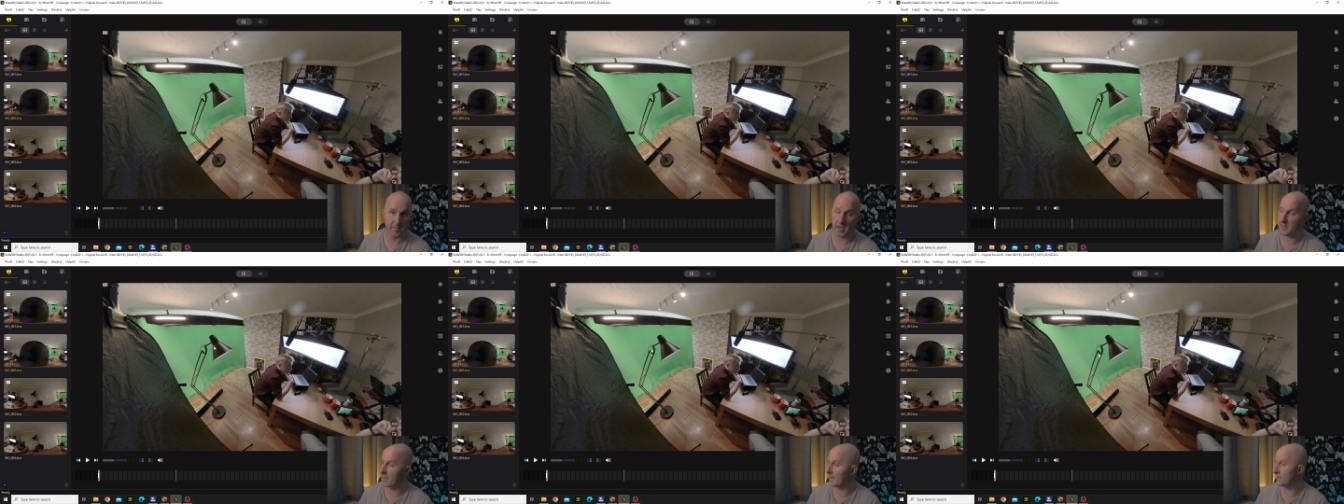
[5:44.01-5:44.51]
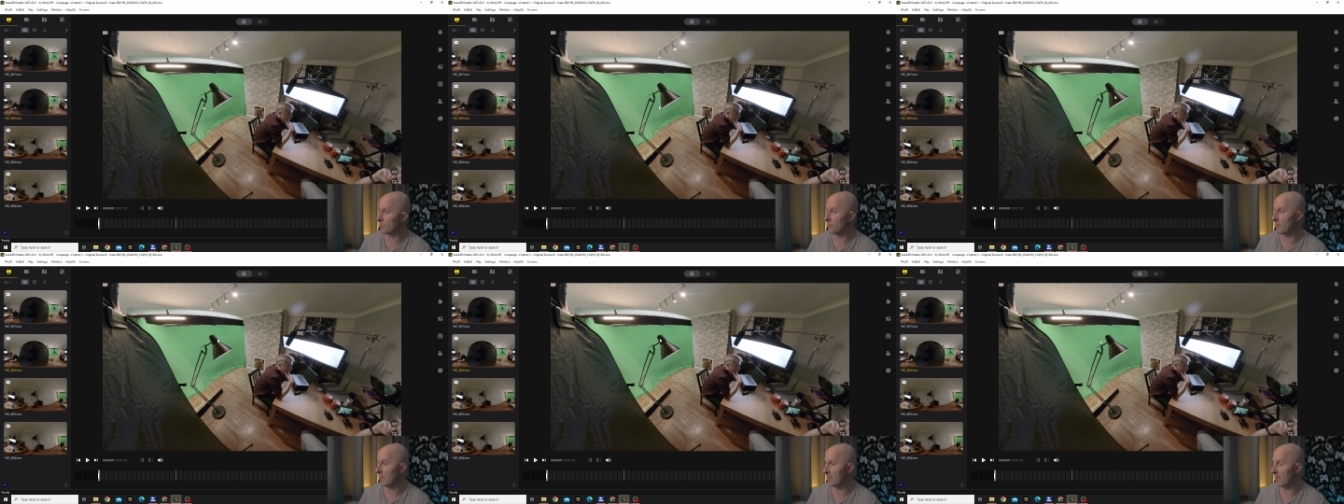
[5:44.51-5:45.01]
and that is
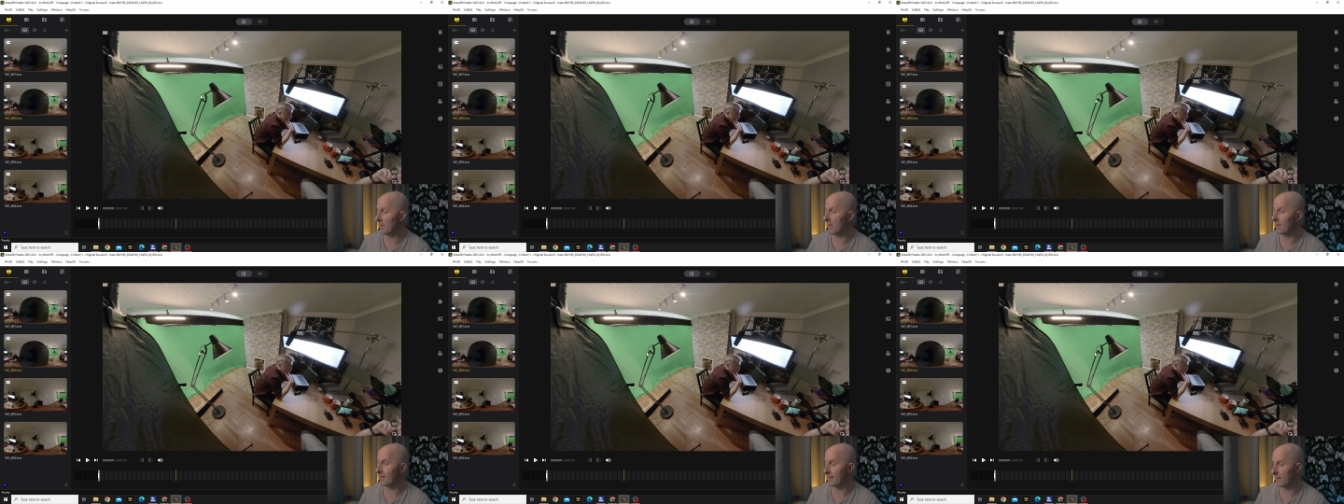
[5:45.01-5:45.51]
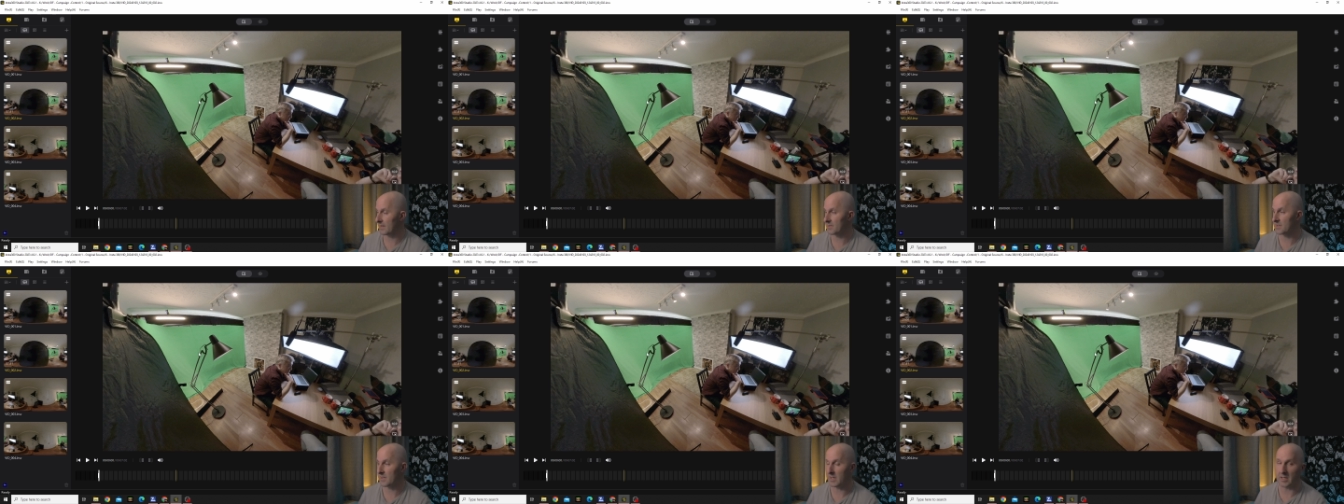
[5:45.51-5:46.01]
creating a
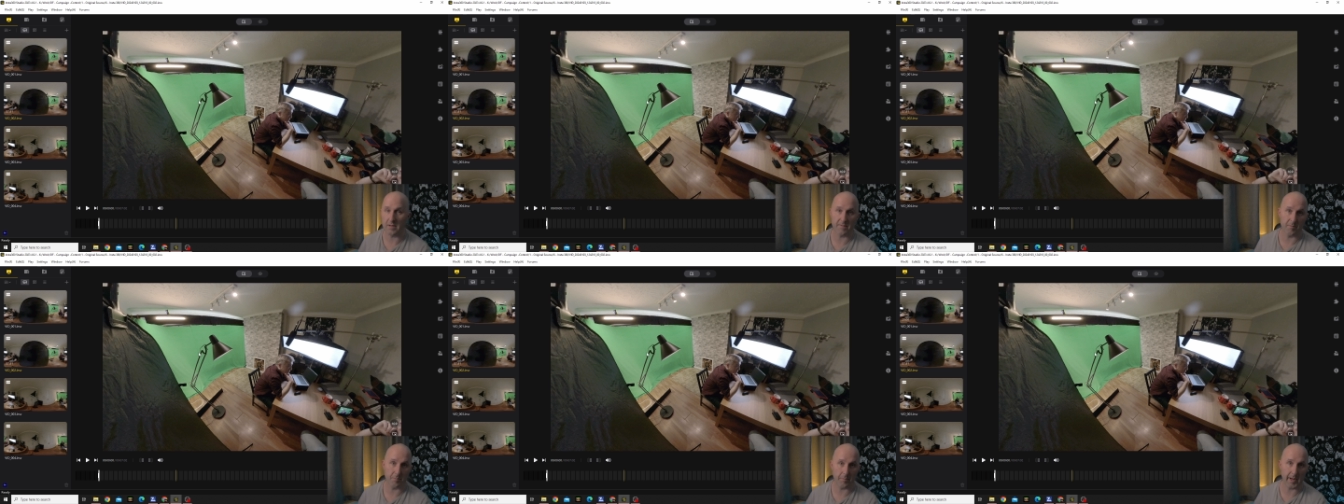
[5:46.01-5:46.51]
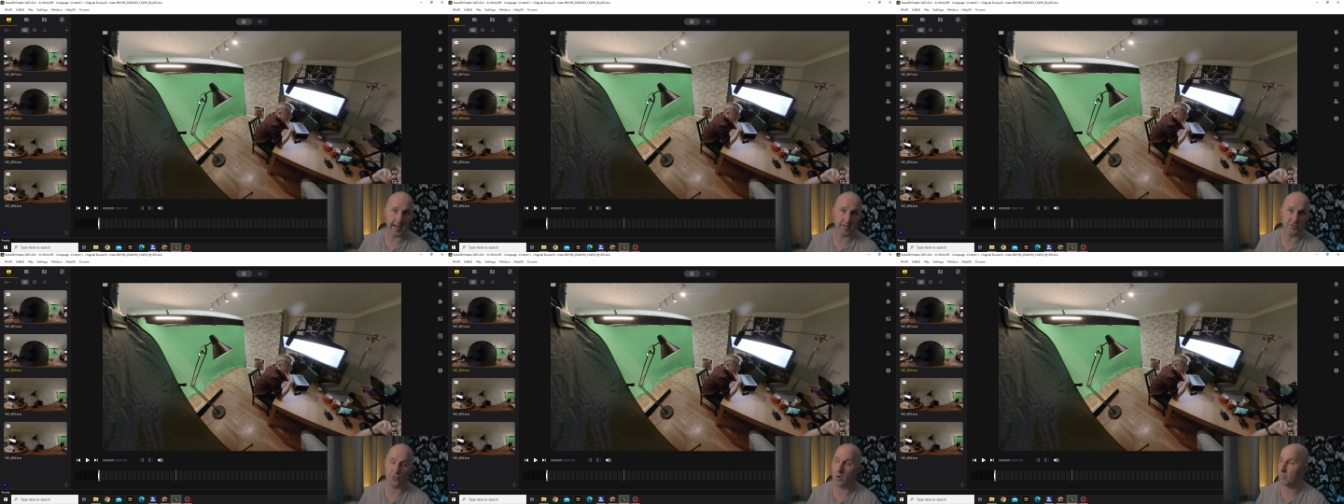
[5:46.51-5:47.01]
nice even
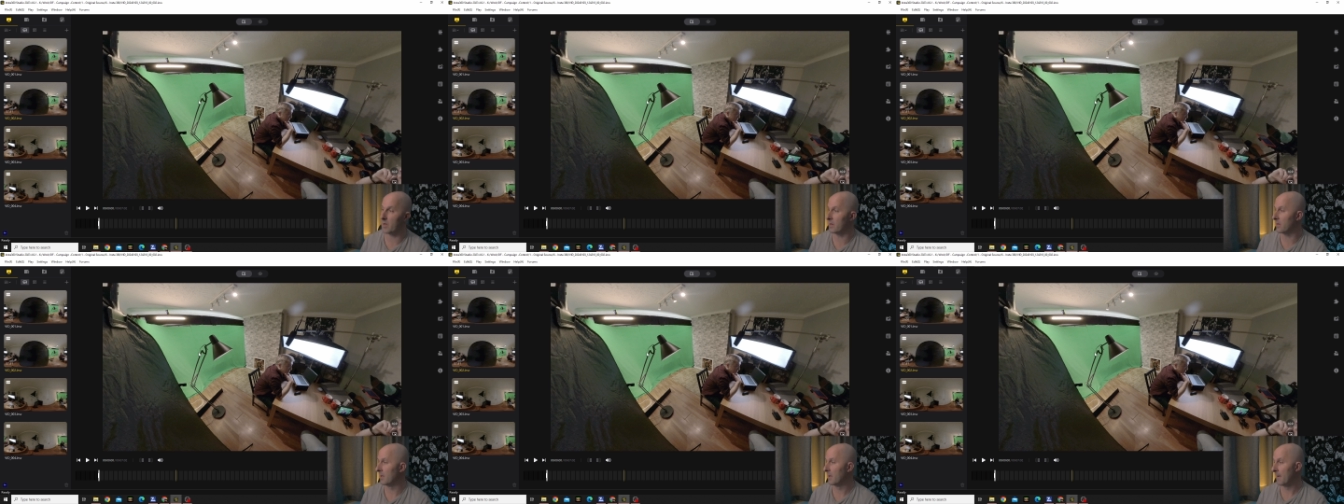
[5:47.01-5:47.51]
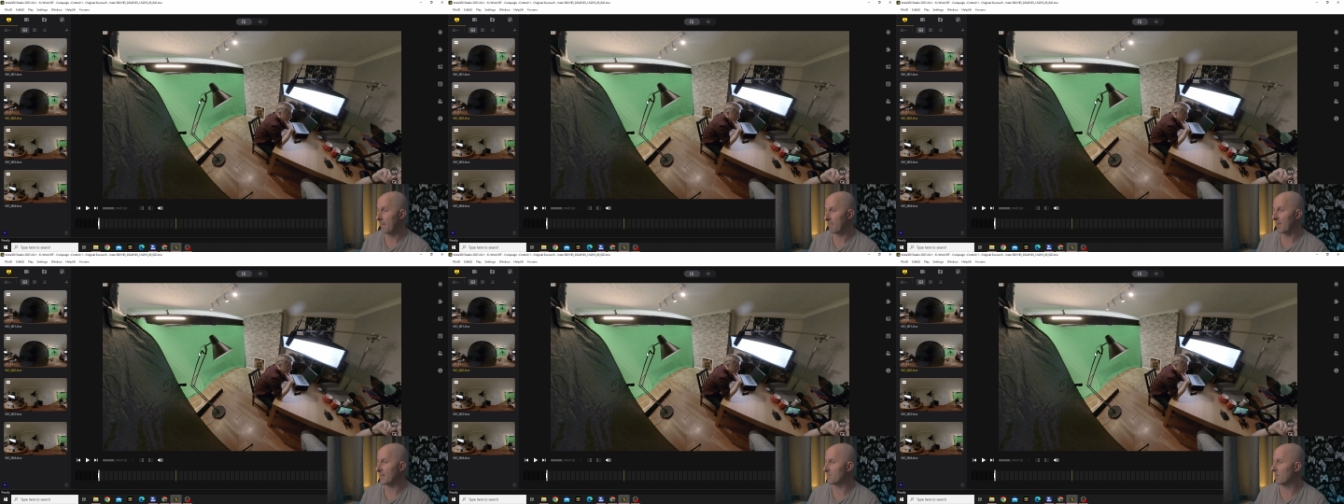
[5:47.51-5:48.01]
backdrop and
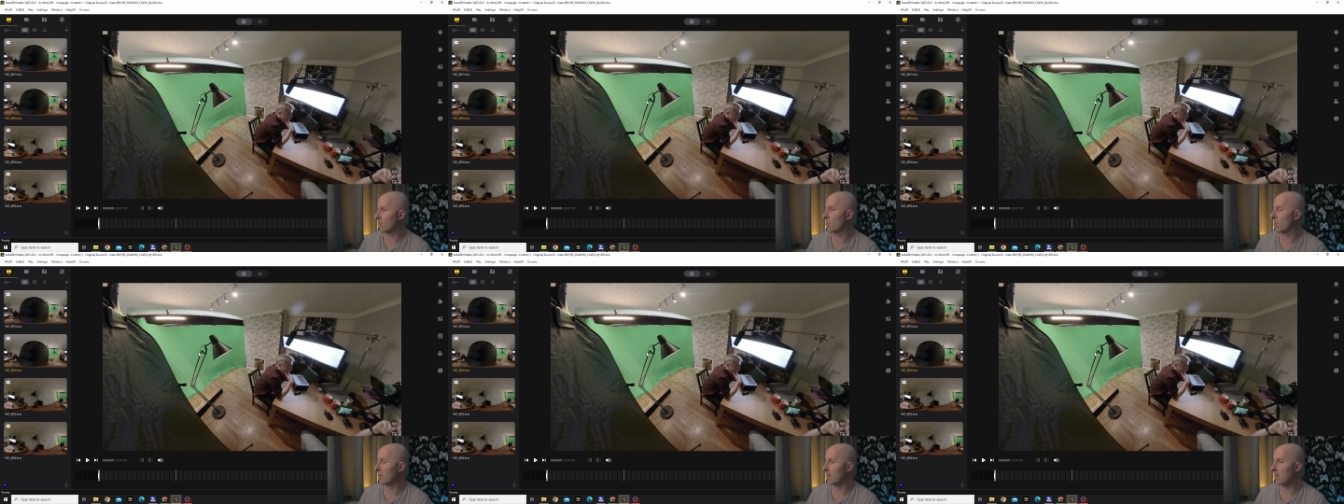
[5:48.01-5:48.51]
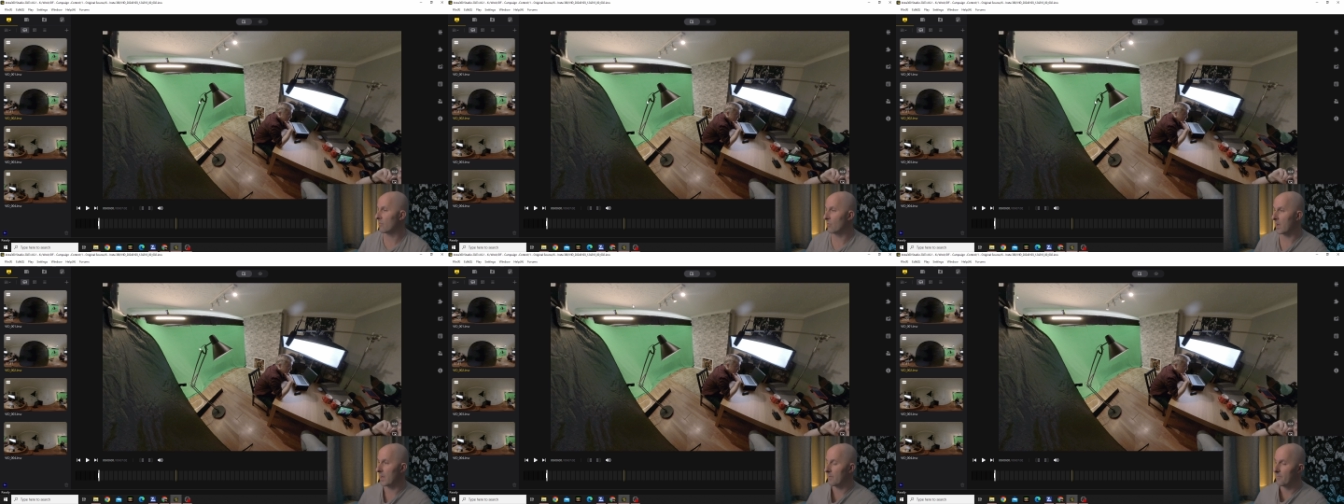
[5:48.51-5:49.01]
it's been working out
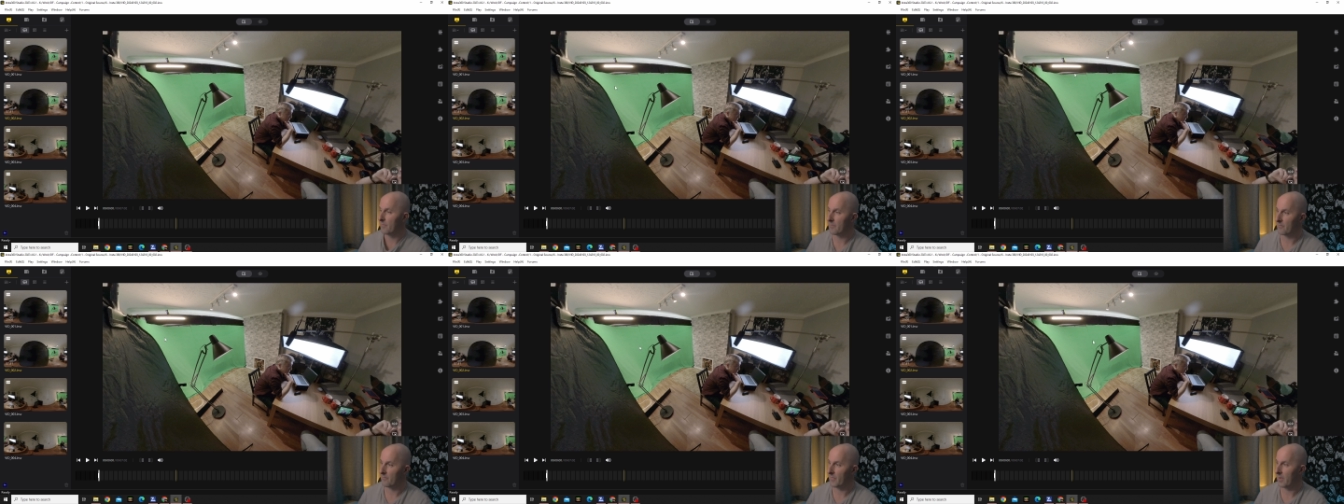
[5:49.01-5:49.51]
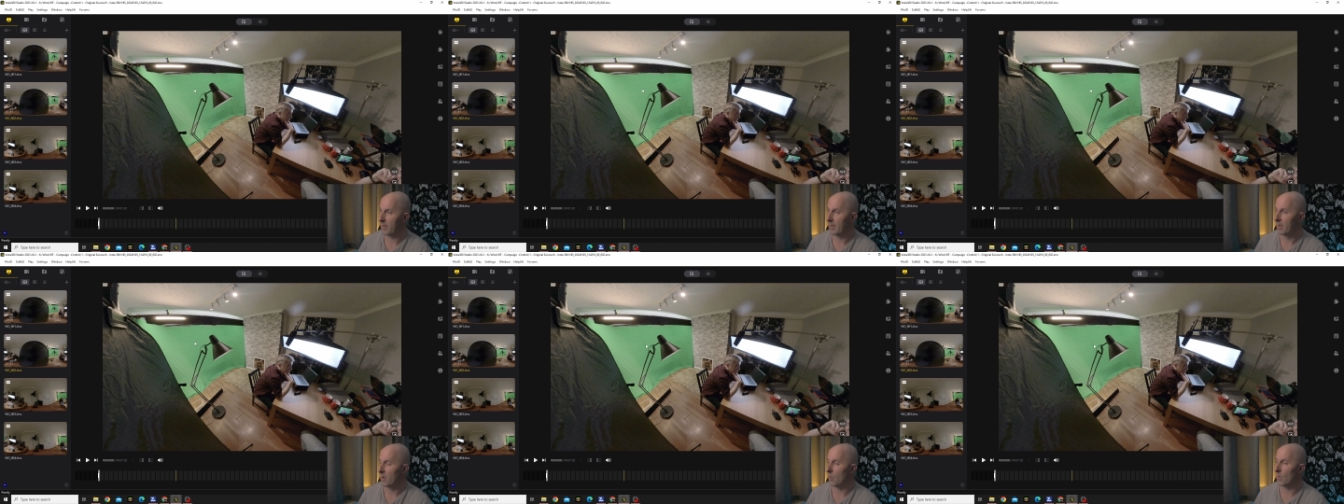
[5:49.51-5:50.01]
well
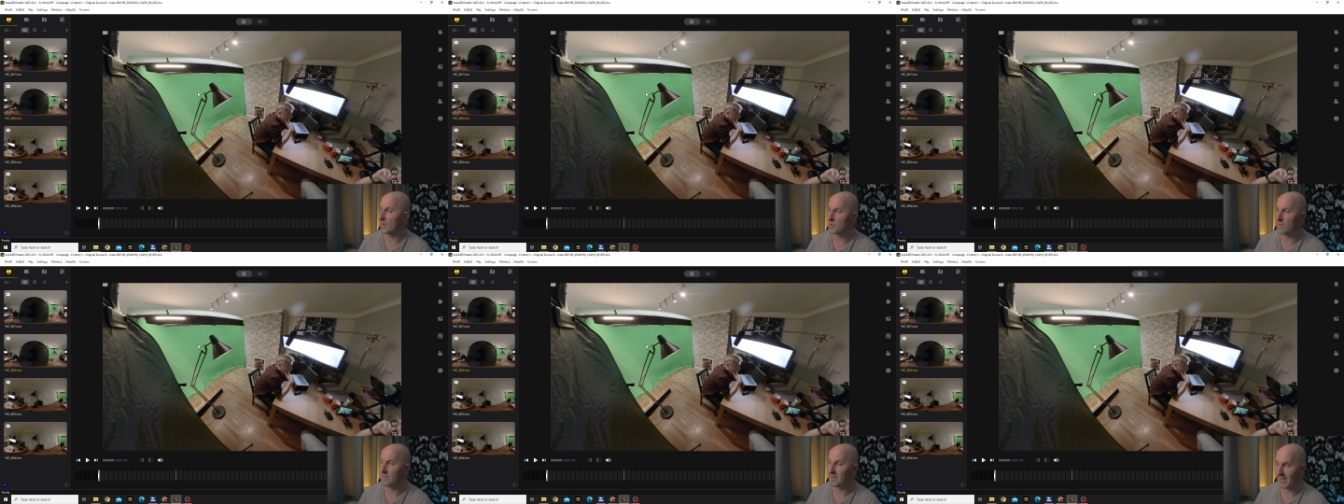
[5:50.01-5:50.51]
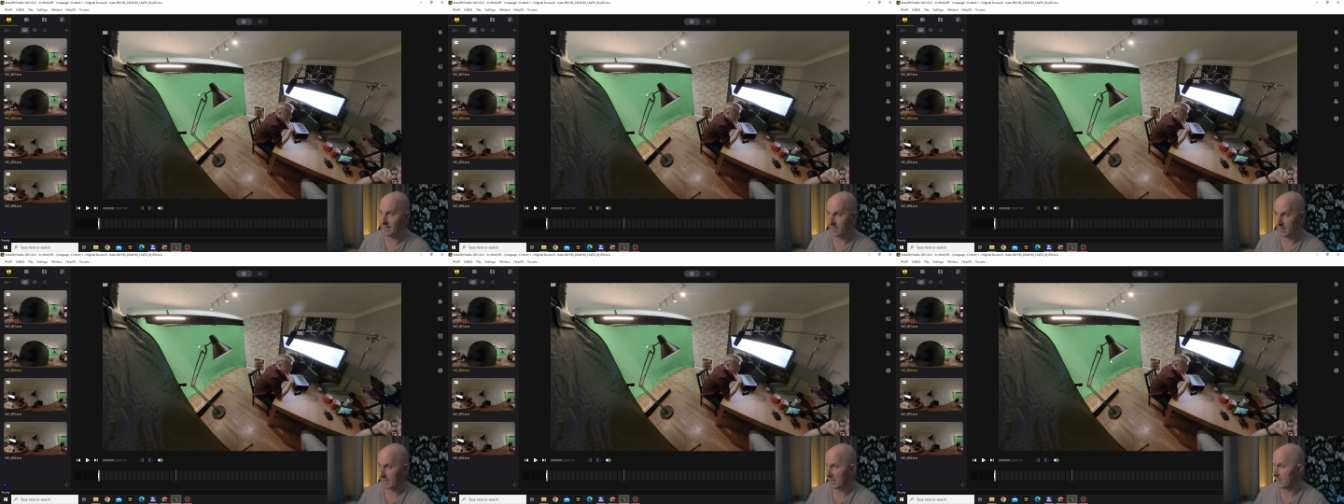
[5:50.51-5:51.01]
once you've
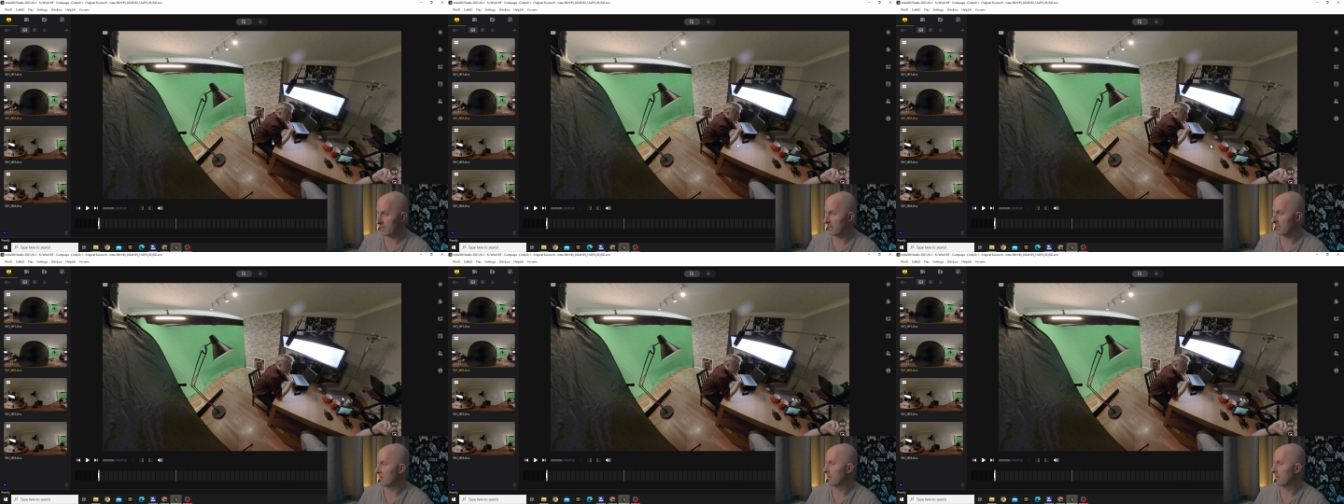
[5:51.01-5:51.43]
done that